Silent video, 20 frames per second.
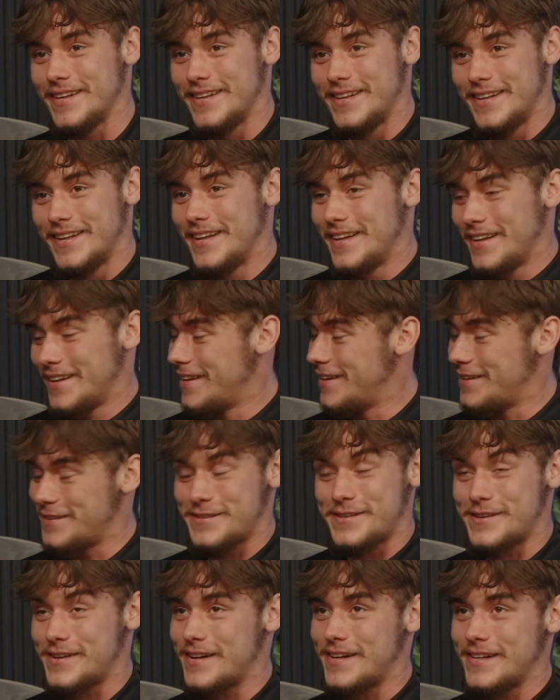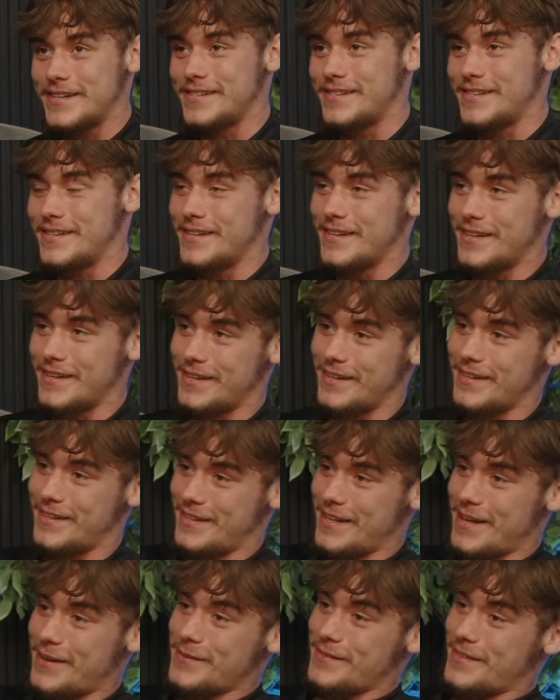Yeah, it's crazy. Yeah,
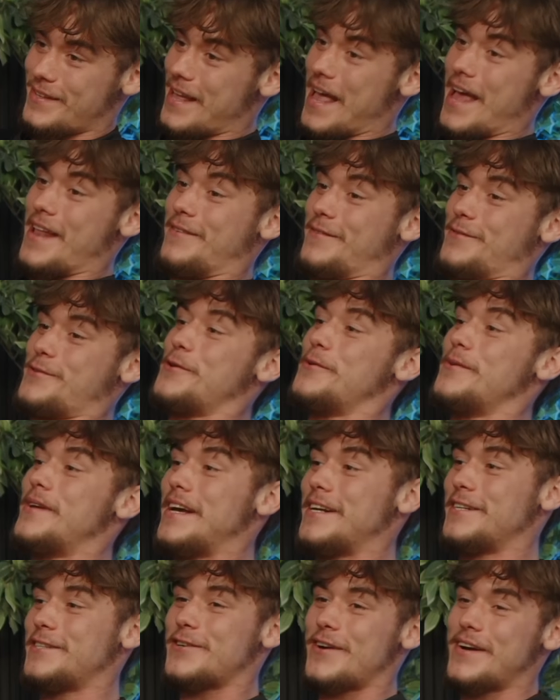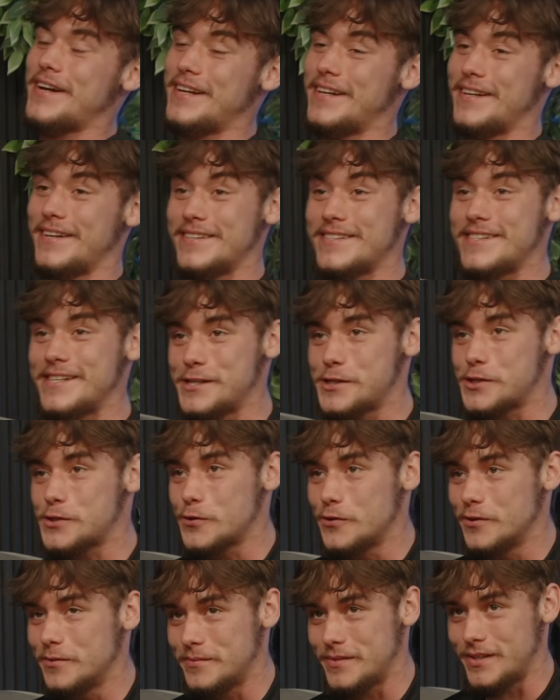and 2 days training. See
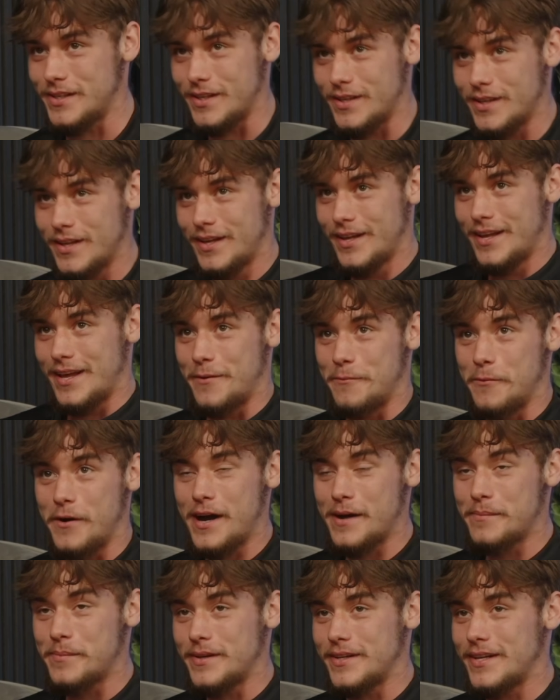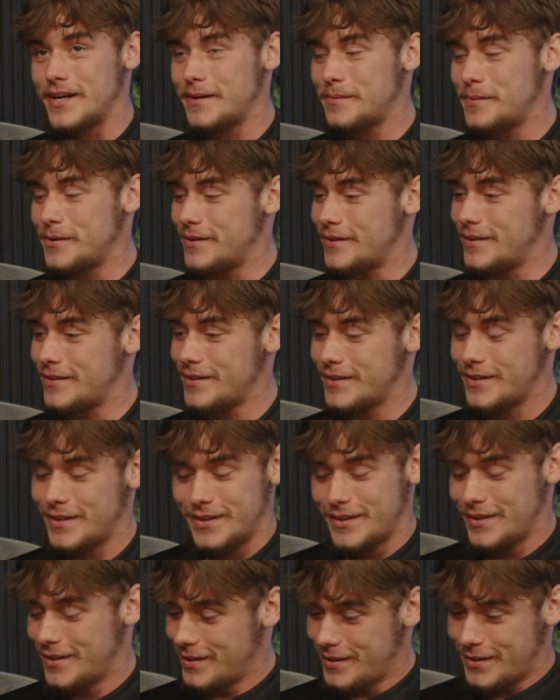Stormzy, and what happened.
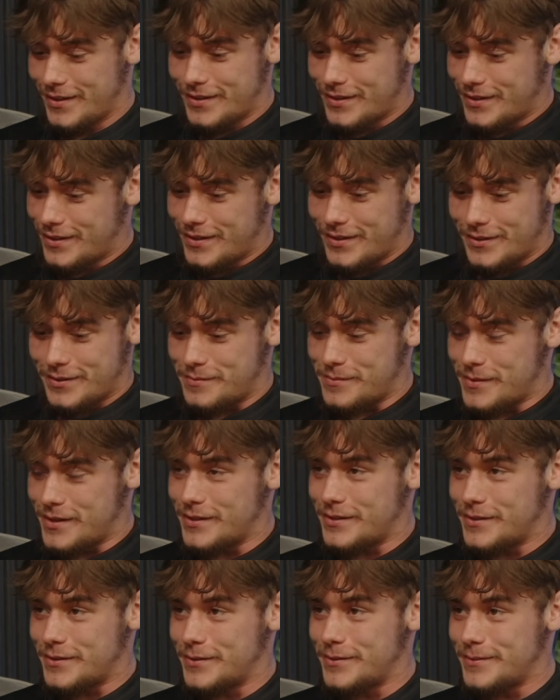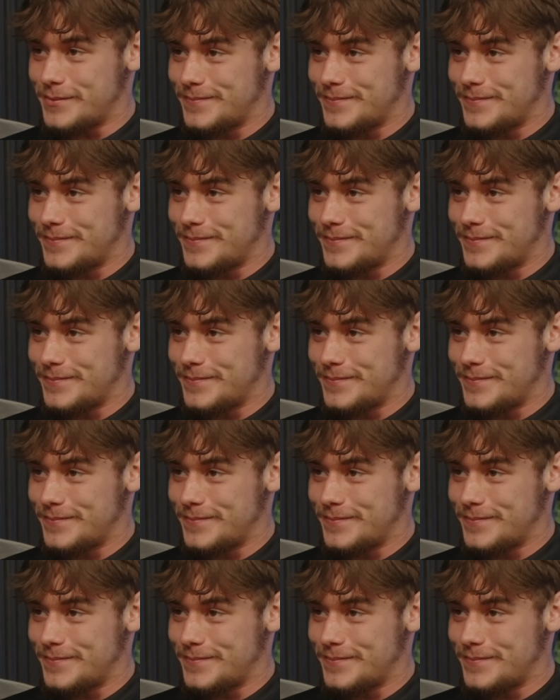It was mental.